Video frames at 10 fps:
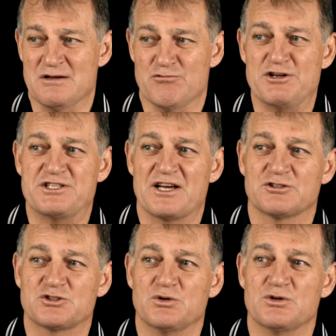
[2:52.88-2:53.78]
retail
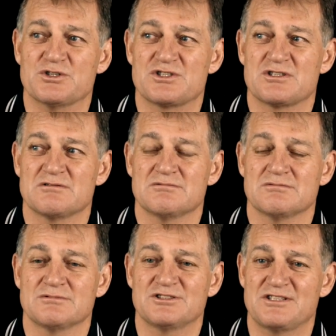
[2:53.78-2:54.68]
stores
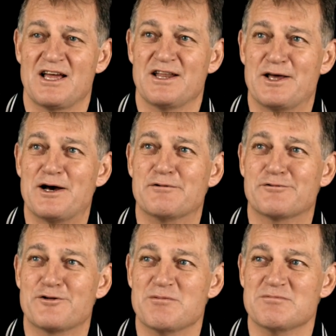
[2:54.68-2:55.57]
stand out
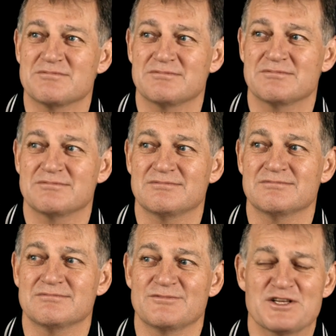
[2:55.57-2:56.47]
from
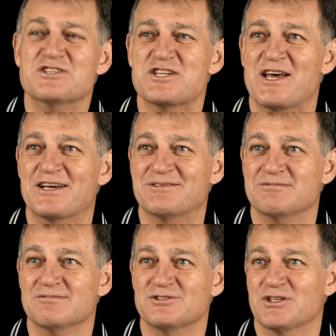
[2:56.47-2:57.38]
the internet.
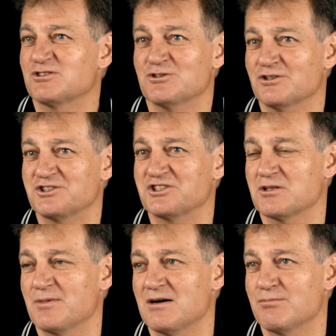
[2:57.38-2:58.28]
So it's not just
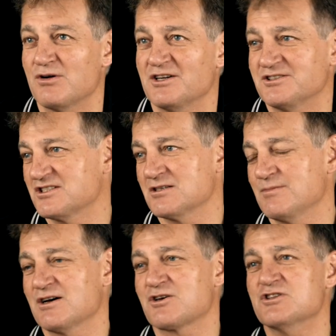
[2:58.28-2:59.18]
about price, it's
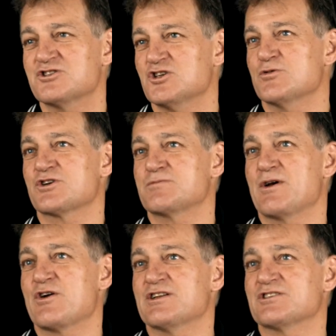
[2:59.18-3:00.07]
about consumer
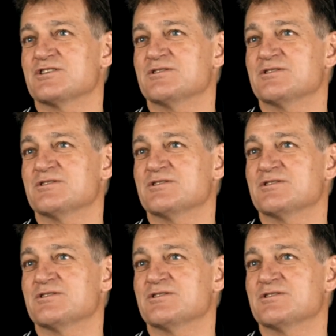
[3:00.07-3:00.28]
experience.